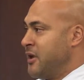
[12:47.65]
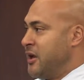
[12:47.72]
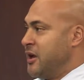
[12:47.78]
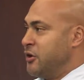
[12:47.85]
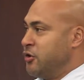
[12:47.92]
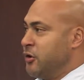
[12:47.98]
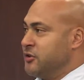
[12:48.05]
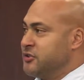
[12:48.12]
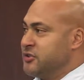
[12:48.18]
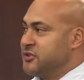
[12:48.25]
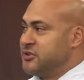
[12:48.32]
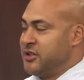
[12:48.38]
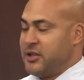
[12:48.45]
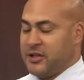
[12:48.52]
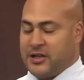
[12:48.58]
And you also
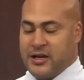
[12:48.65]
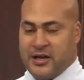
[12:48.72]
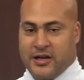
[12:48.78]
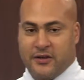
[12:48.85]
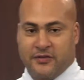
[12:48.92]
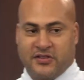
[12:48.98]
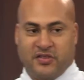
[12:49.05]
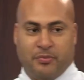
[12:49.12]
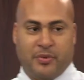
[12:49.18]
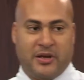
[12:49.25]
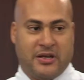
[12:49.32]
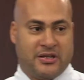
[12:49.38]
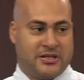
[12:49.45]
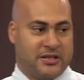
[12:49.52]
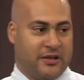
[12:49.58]
see a lot of
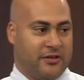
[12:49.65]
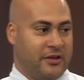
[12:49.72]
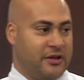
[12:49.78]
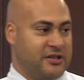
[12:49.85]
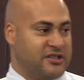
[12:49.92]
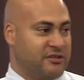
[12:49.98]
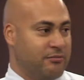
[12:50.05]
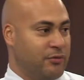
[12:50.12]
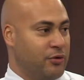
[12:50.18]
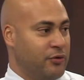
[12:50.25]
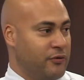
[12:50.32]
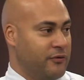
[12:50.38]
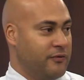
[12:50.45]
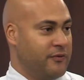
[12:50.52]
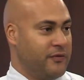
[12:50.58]
space, I think, to
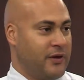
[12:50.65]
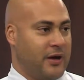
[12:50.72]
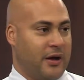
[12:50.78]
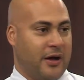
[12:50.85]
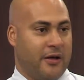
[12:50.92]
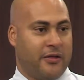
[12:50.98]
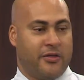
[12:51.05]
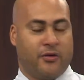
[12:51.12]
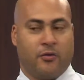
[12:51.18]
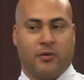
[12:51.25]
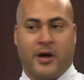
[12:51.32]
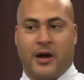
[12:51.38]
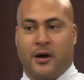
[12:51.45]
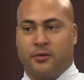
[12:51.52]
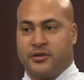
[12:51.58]
move
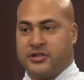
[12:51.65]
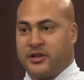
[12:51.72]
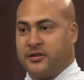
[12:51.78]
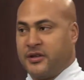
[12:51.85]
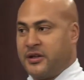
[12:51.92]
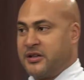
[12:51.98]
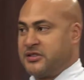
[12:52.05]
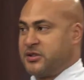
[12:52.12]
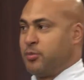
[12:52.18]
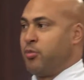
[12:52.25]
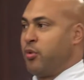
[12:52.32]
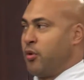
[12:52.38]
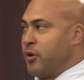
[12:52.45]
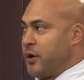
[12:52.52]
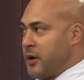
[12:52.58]
throughout, which I think is
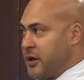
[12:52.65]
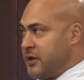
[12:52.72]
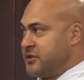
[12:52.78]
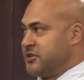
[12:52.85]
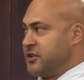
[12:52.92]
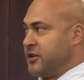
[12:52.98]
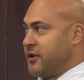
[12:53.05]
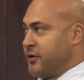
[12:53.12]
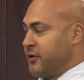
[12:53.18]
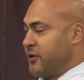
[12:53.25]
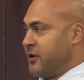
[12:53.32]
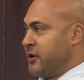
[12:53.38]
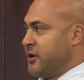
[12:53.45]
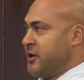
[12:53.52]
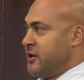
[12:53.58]
important, and it's another
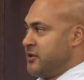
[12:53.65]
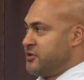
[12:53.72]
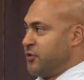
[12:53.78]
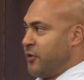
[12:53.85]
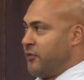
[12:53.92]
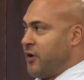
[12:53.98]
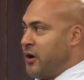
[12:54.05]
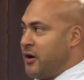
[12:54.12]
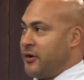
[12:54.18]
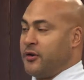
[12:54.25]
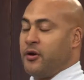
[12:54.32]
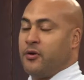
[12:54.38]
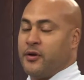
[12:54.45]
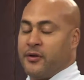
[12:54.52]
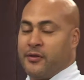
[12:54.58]
sort of
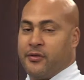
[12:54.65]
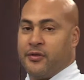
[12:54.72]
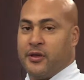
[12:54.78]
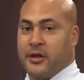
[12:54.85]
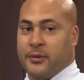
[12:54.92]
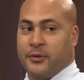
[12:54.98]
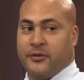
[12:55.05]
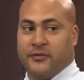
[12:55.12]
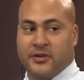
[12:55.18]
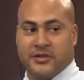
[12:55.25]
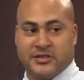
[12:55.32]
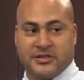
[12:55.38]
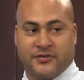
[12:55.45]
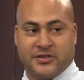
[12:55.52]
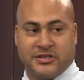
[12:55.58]
ongoing theme of
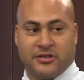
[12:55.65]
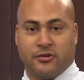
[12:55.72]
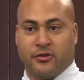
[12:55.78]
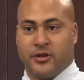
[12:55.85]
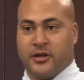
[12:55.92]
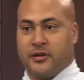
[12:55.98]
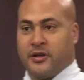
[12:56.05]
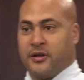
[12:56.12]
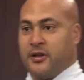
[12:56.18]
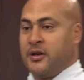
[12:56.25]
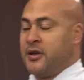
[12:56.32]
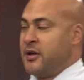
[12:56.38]
this facility that